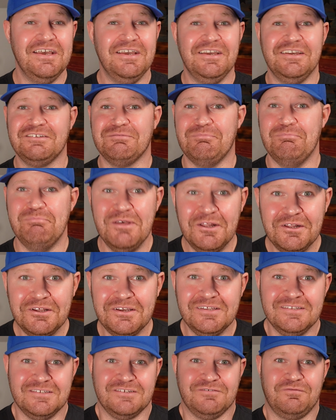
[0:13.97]
his
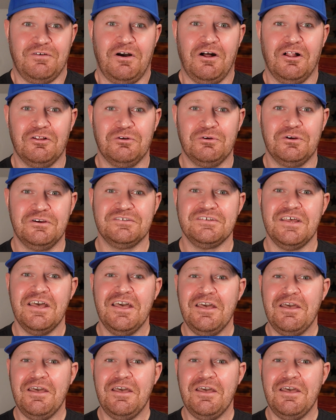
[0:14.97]
millions of followers,